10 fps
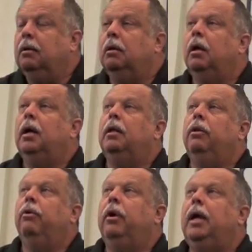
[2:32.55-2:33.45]

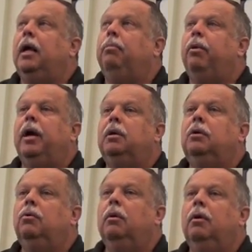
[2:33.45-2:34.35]
L'Oreal
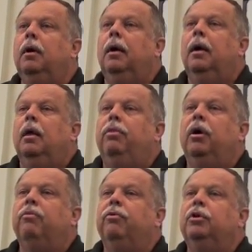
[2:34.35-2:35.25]
brought to
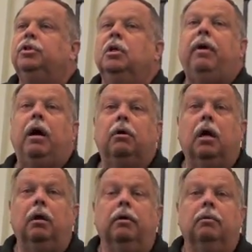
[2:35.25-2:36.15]
their version of hair
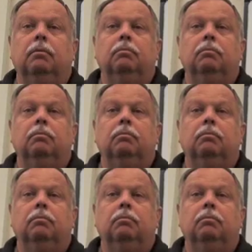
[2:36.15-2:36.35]
color.